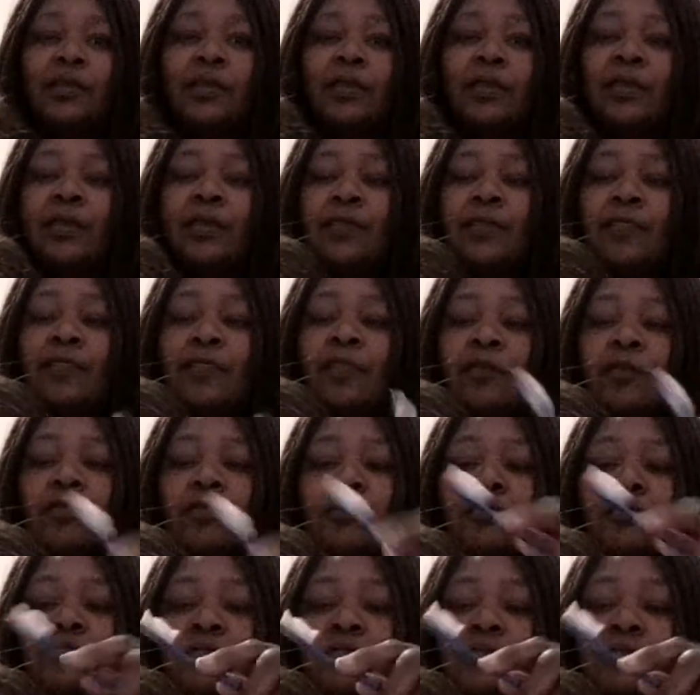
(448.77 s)
And
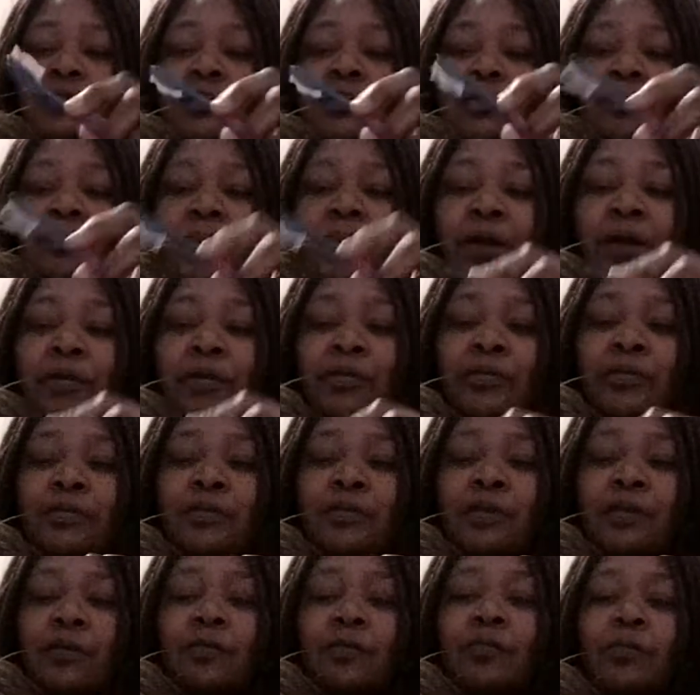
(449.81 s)
those are the patterns
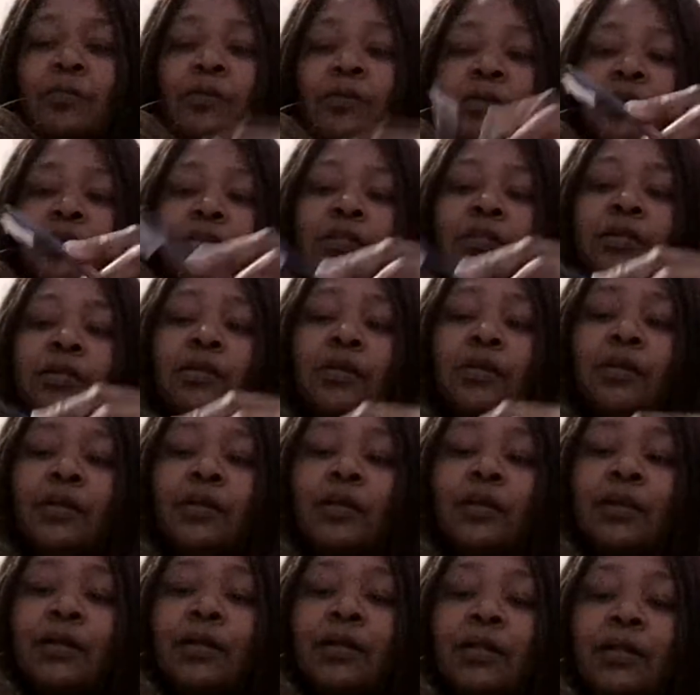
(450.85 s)
that we're gonna
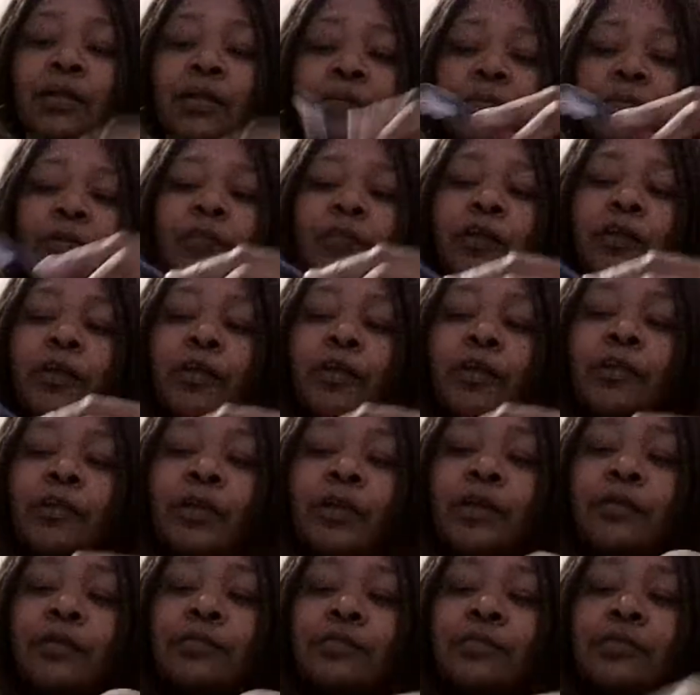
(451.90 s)
clip the hair
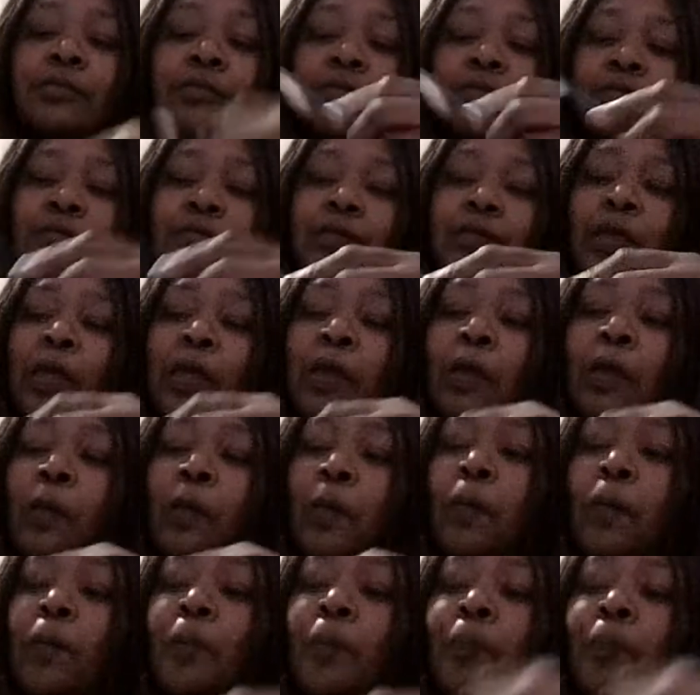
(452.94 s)
down to. So